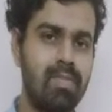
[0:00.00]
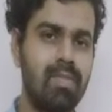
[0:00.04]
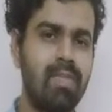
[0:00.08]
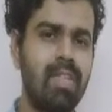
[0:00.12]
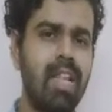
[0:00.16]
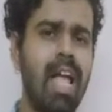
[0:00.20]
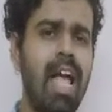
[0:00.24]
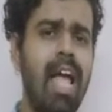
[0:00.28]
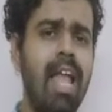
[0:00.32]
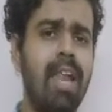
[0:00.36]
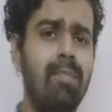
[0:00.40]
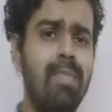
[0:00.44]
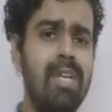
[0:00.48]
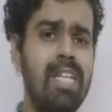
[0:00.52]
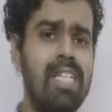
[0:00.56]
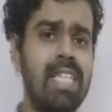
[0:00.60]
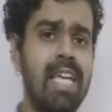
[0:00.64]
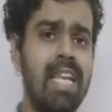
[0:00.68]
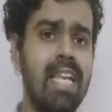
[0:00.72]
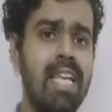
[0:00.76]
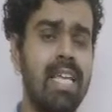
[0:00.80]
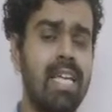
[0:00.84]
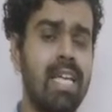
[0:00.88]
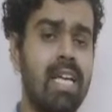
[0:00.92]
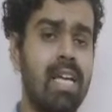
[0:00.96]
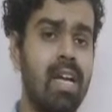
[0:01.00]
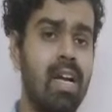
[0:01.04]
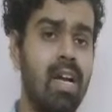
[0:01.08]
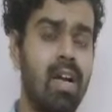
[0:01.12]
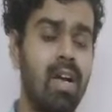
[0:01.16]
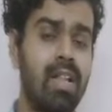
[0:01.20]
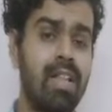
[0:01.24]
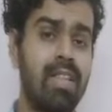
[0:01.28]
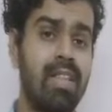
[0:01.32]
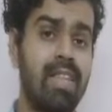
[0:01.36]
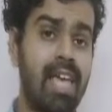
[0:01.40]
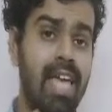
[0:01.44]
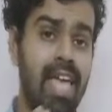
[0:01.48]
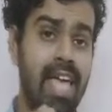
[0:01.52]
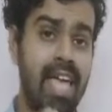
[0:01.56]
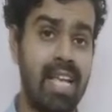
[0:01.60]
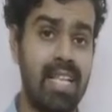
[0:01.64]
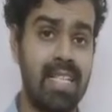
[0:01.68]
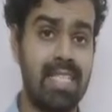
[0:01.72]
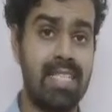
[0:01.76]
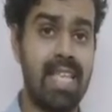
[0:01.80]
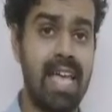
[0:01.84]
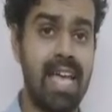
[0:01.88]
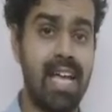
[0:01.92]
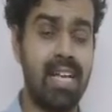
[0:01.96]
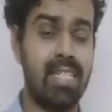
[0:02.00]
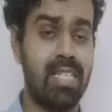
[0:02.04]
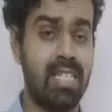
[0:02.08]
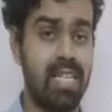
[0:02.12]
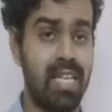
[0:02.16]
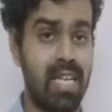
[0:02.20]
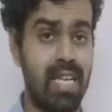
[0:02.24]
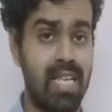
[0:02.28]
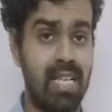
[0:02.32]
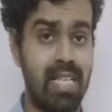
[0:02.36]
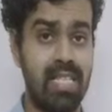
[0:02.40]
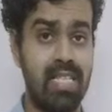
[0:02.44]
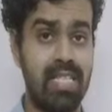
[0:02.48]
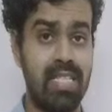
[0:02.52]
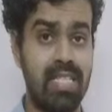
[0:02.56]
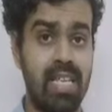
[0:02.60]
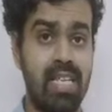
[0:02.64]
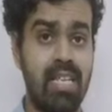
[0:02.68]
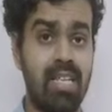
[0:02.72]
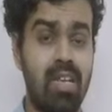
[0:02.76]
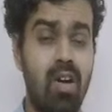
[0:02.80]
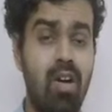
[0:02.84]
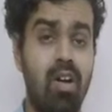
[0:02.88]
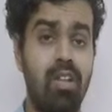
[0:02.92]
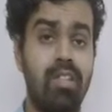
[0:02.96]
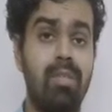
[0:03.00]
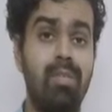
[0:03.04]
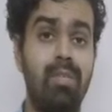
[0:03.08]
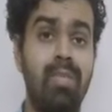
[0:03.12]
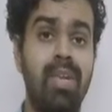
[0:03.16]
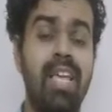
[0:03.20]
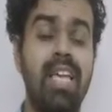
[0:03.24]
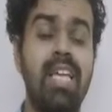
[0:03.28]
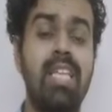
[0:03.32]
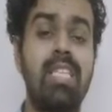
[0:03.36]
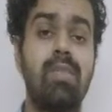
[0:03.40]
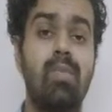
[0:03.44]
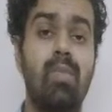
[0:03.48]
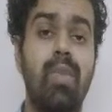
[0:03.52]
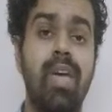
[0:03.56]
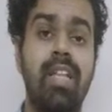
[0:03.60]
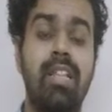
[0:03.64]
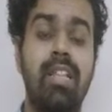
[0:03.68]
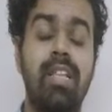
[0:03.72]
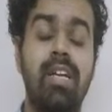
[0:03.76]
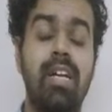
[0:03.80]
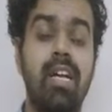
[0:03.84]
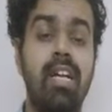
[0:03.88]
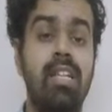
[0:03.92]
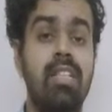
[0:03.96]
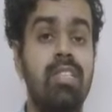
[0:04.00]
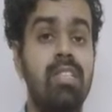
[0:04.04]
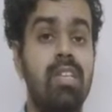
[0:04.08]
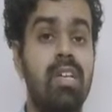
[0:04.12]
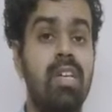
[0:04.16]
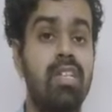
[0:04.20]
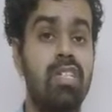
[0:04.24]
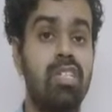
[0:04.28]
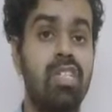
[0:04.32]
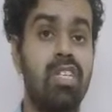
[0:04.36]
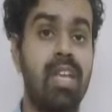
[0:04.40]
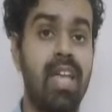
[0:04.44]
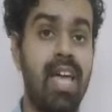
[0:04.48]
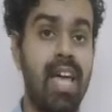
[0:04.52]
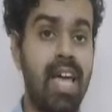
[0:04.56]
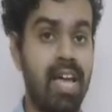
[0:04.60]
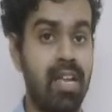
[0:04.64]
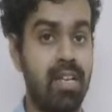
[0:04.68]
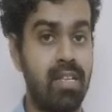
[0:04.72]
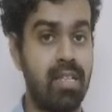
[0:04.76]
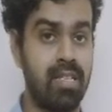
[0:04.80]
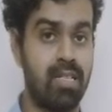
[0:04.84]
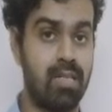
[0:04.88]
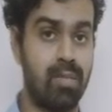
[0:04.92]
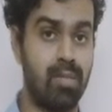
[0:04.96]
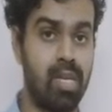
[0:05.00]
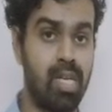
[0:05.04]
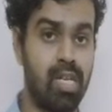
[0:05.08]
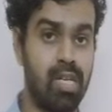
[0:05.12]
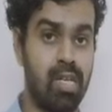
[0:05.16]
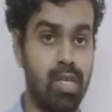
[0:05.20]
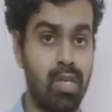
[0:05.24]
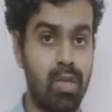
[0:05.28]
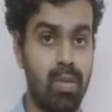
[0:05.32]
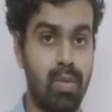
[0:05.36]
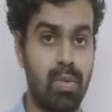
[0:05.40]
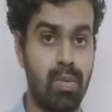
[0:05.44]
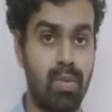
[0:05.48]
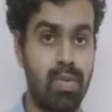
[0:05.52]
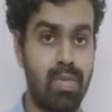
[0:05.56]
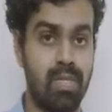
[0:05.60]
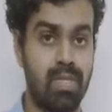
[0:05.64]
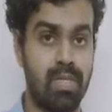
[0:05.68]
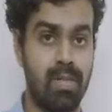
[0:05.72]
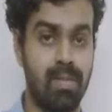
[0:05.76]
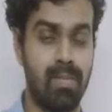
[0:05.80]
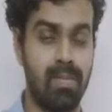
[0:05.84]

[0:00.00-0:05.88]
I'll be telling the exact instant or the place where the conjunction and is being used.